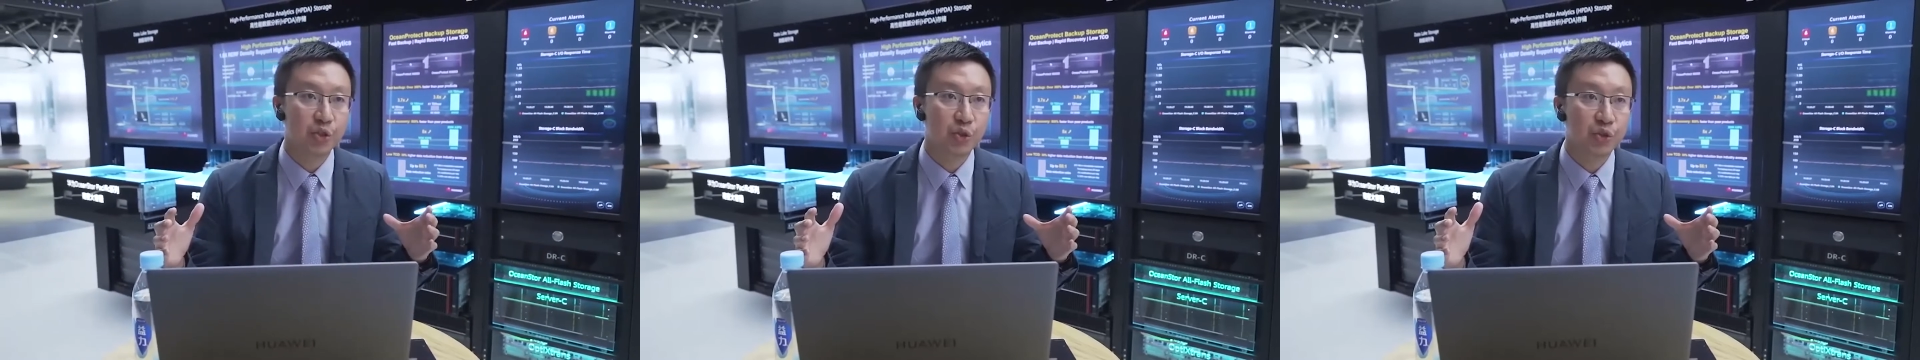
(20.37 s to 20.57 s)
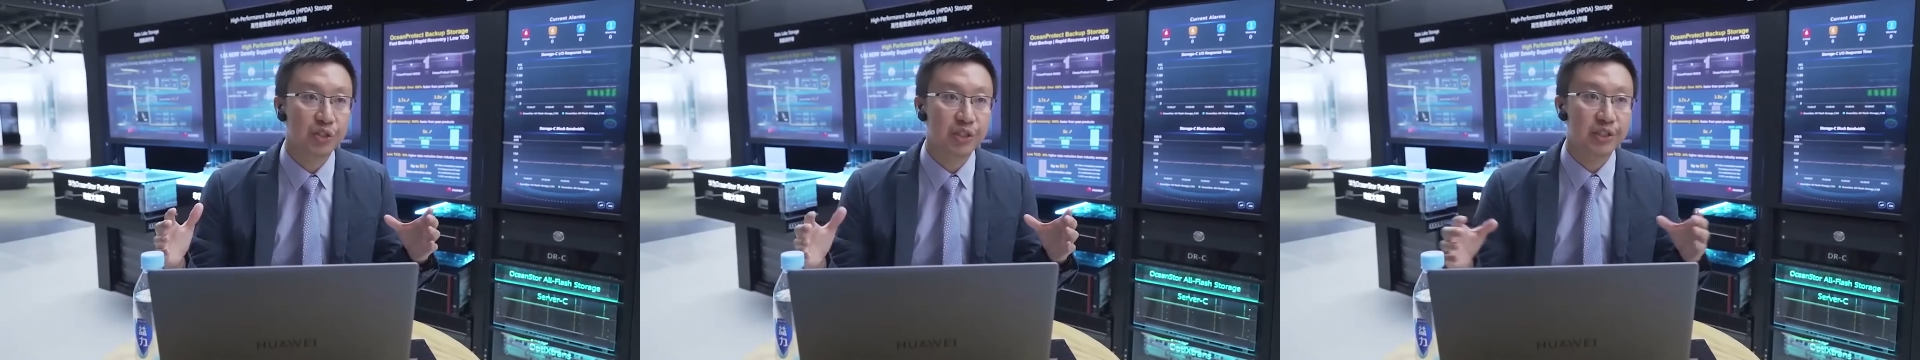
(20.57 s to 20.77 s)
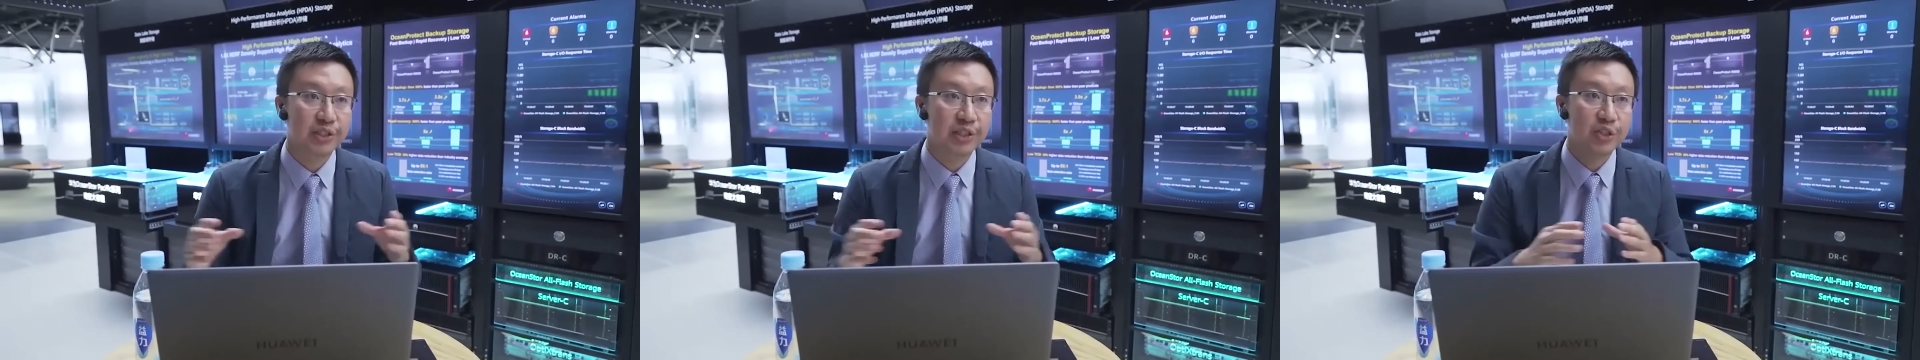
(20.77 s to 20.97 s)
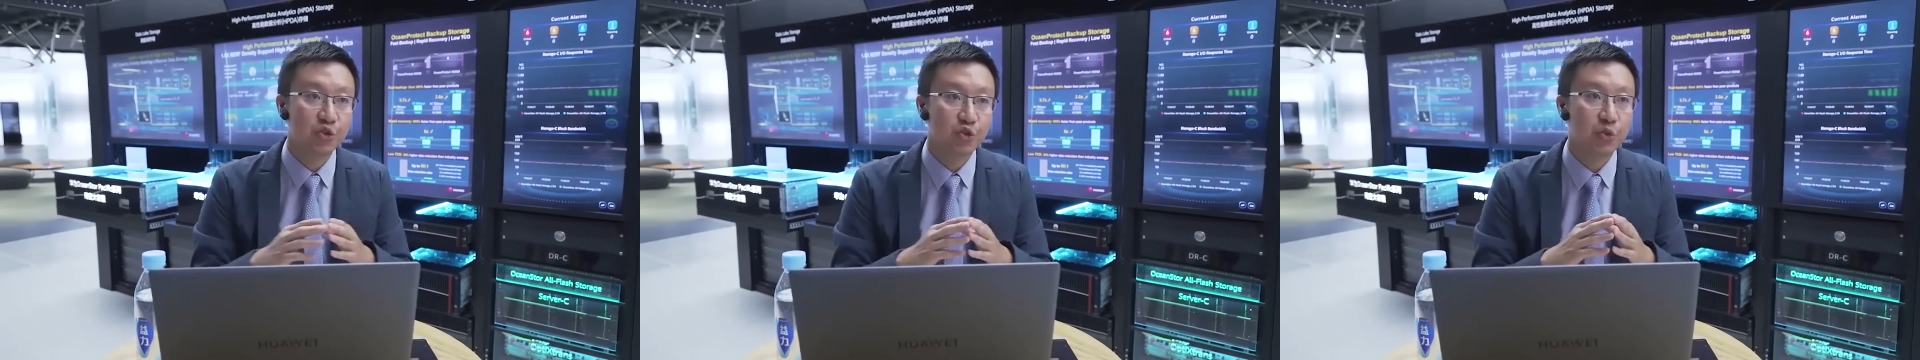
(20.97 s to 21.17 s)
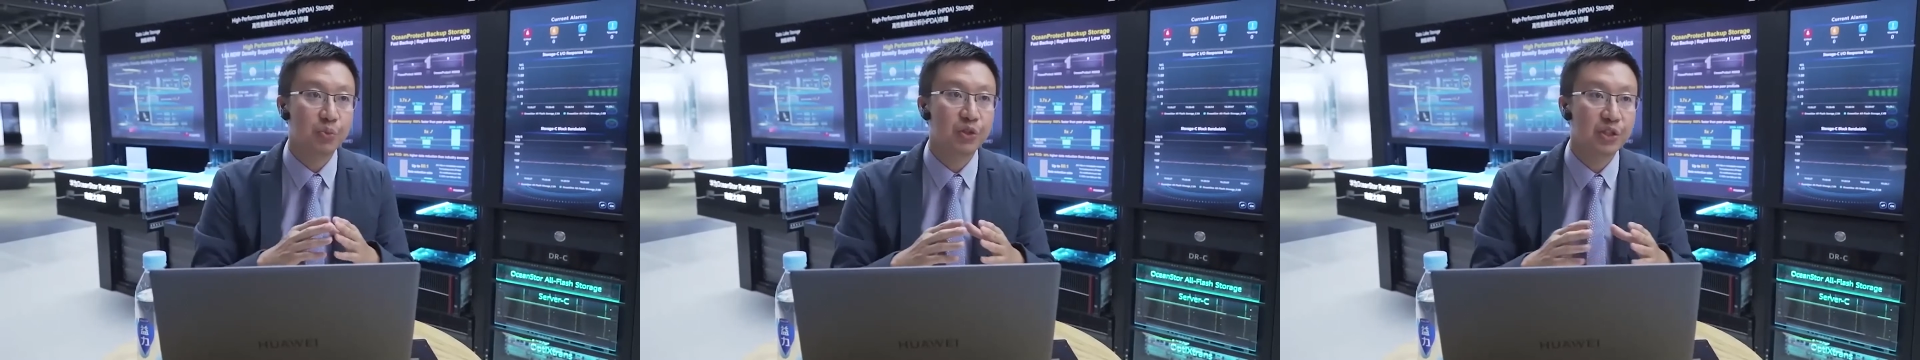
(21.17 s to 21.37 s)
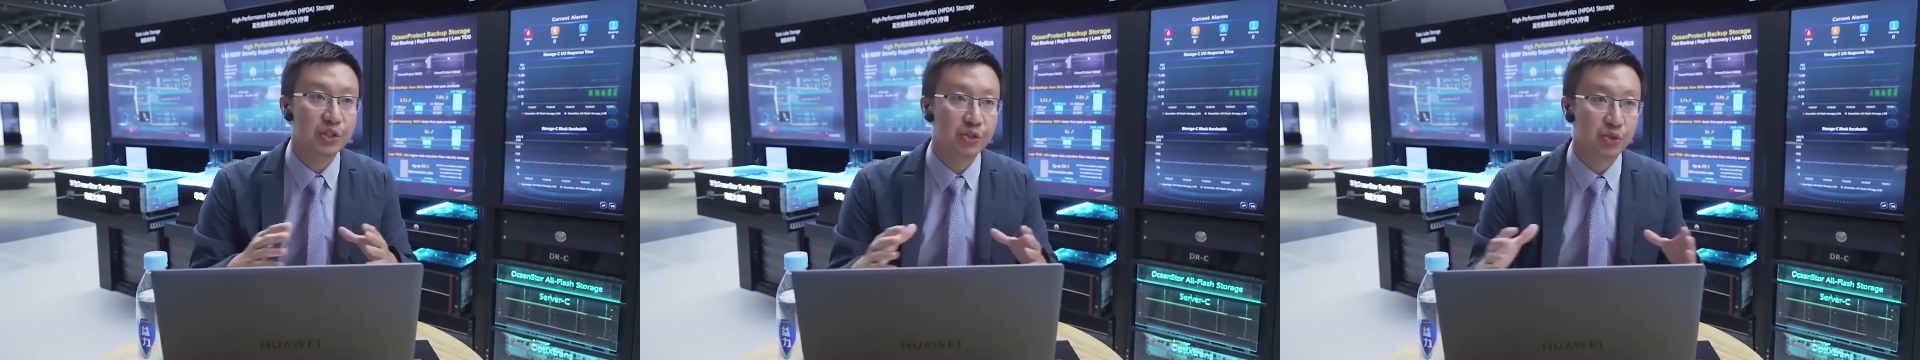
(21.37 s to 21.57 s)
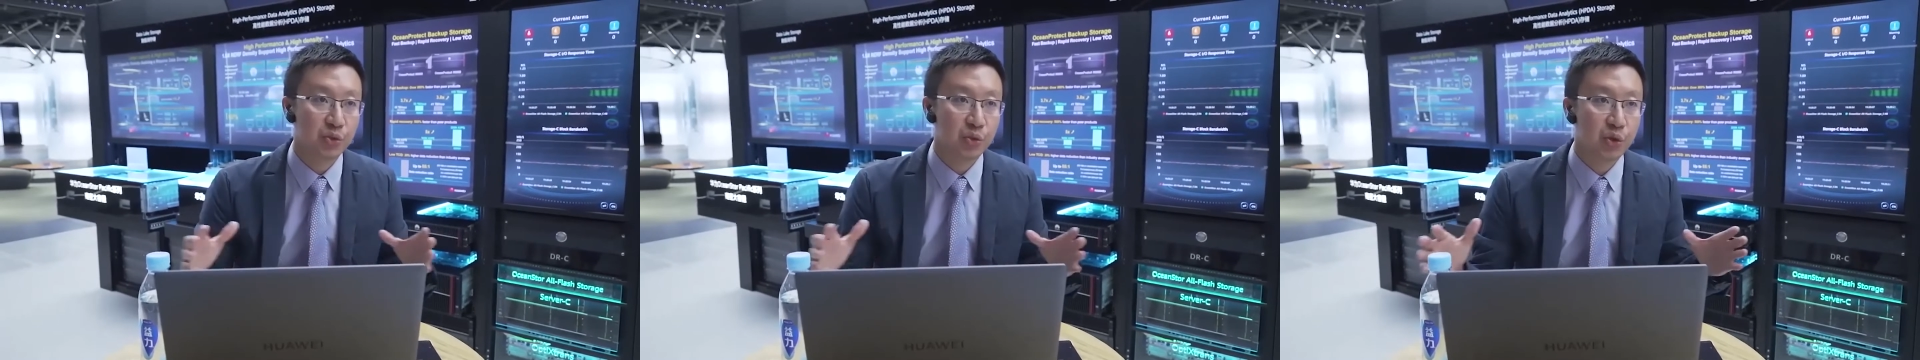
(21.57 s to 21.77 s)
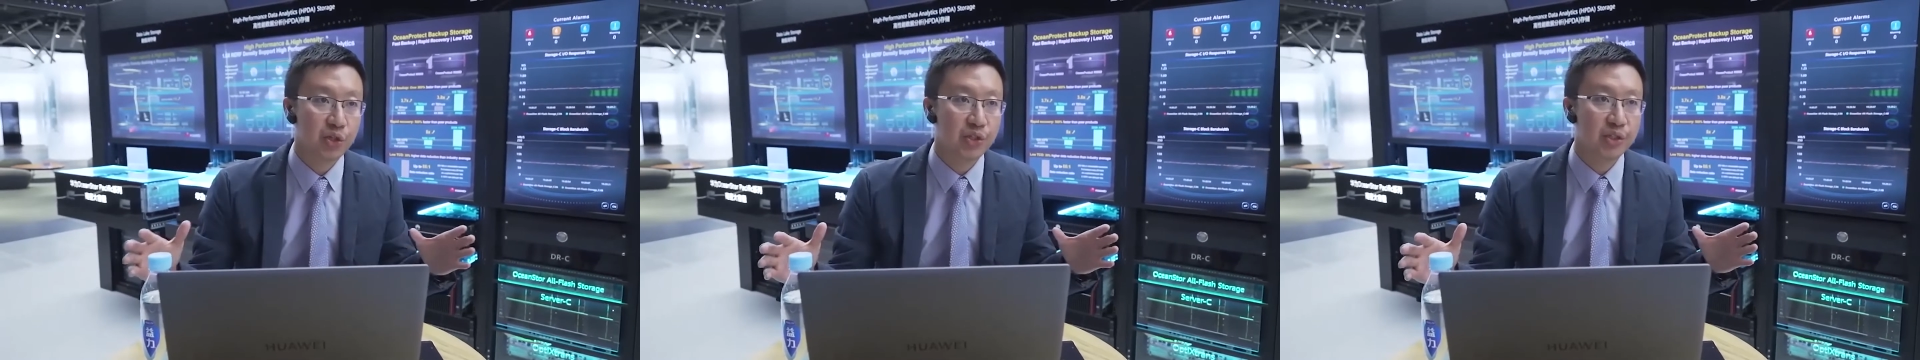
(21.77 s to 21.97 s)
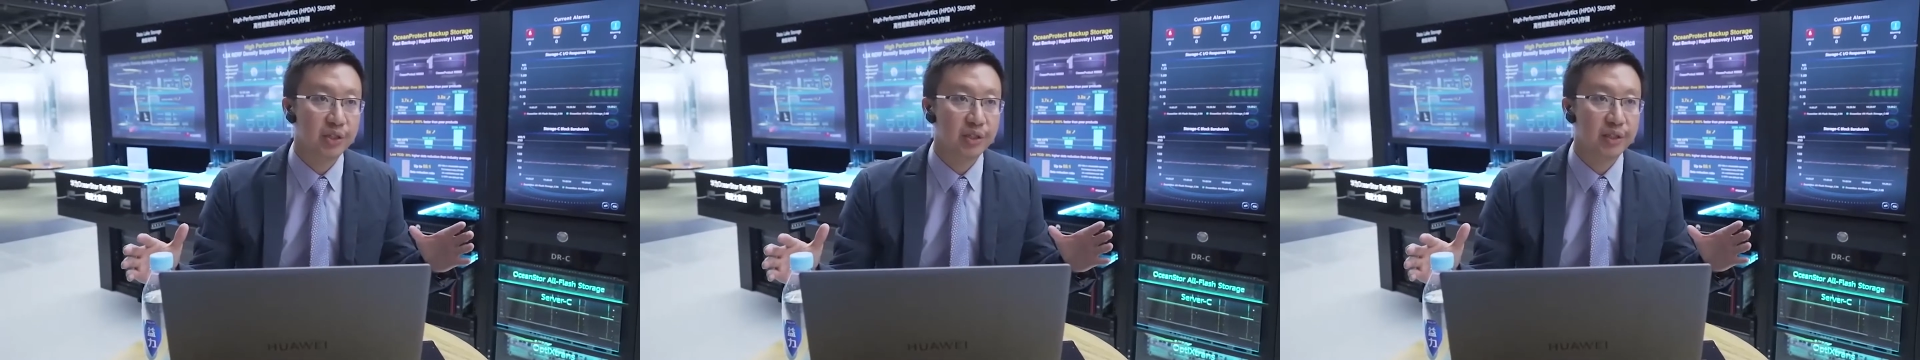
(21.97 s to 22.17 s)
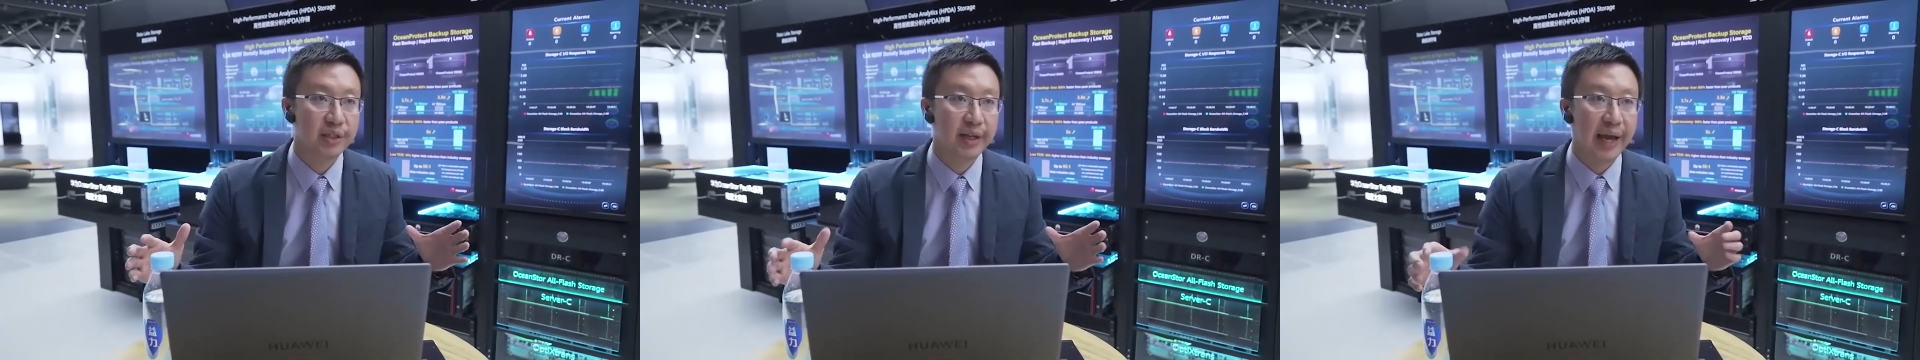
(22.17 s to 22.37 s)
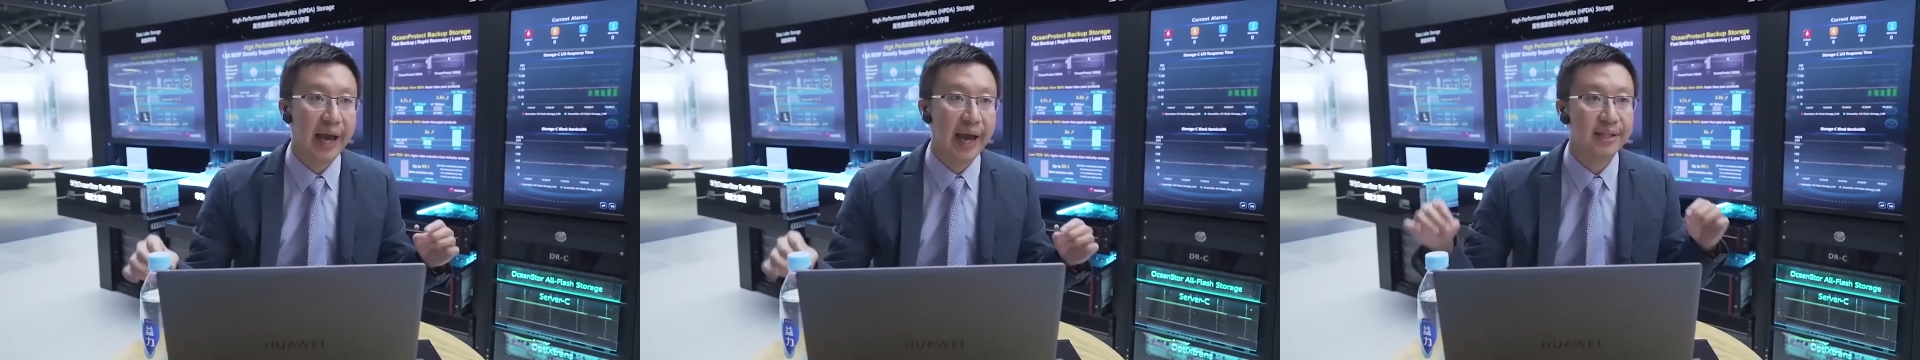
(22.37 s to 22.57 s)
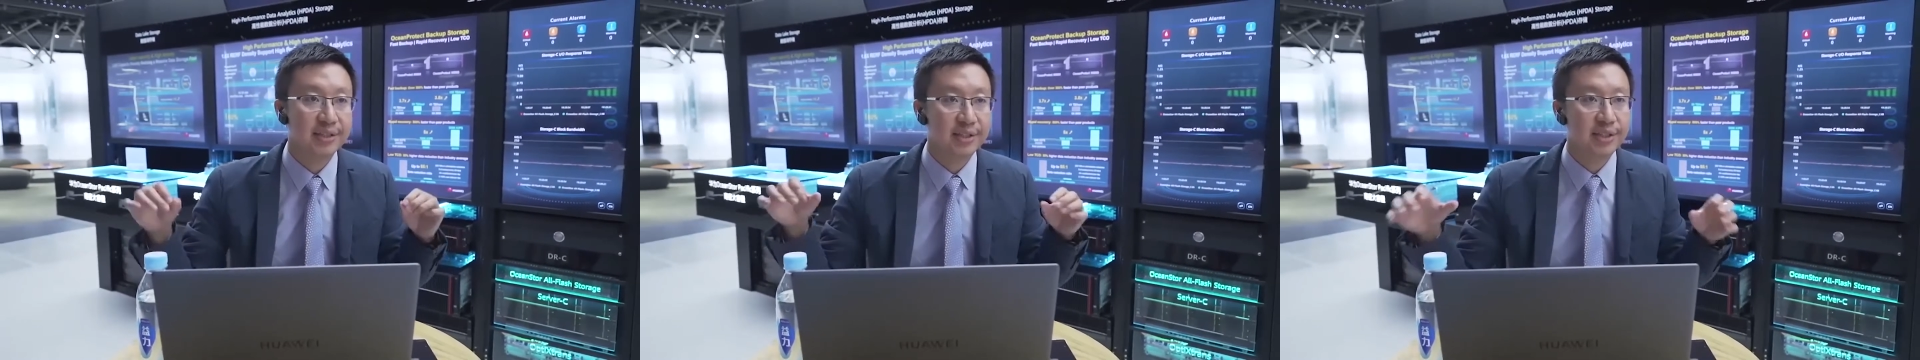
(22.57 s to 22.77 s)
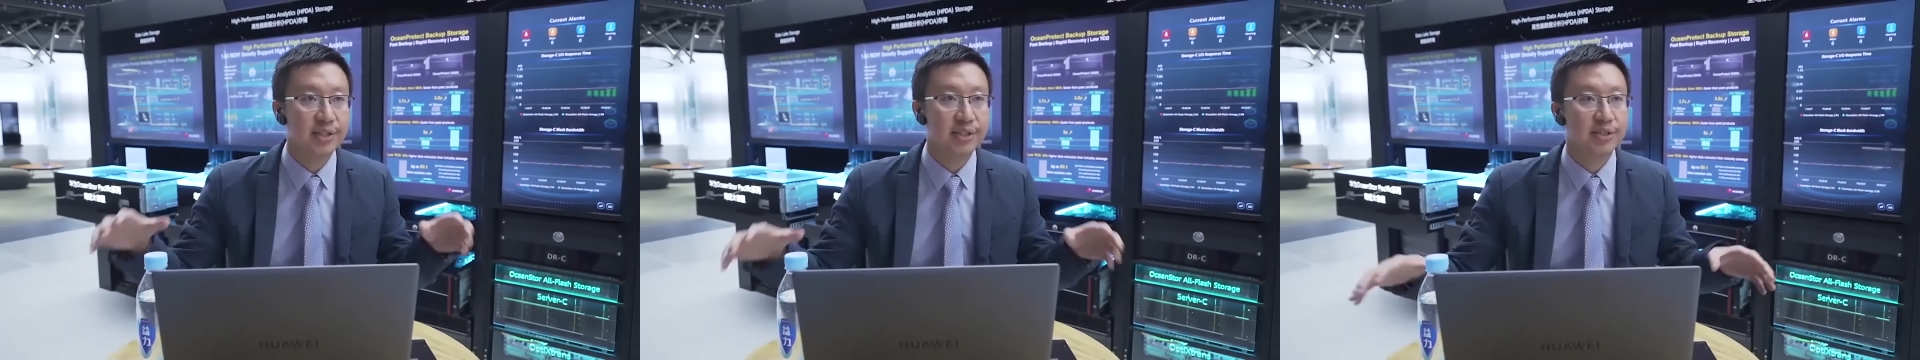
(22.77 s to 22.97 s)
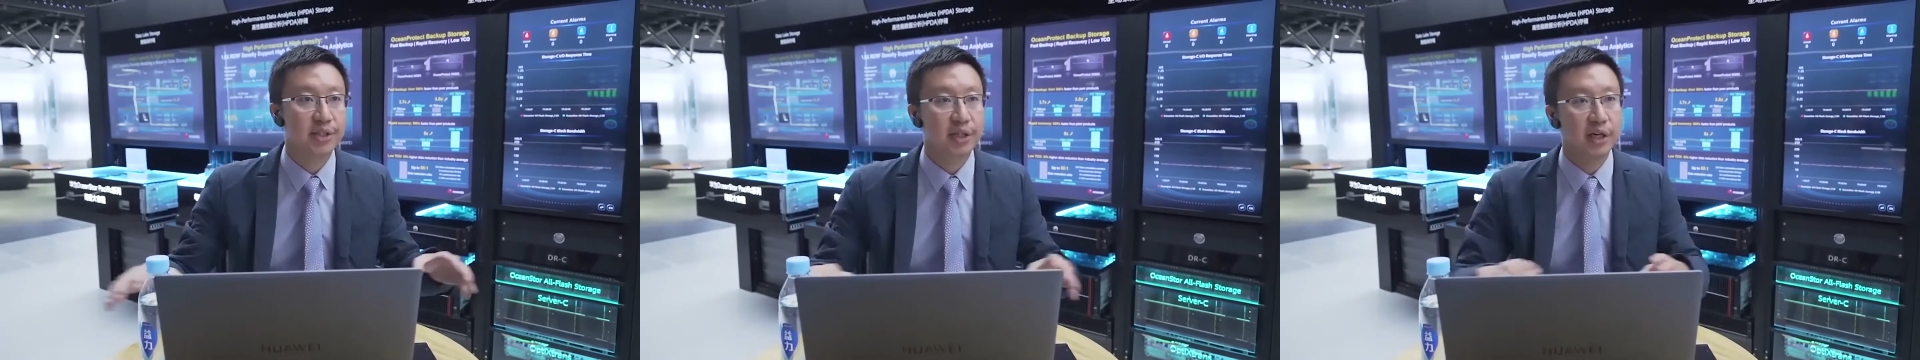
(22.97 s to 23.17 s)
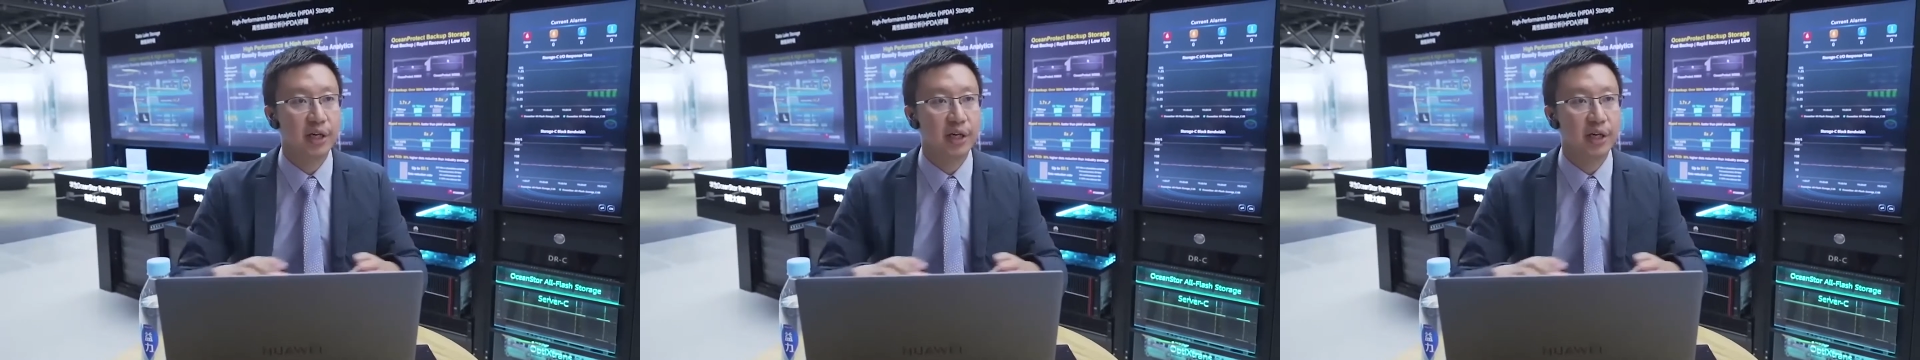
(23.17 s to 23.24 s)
using distributed storage as its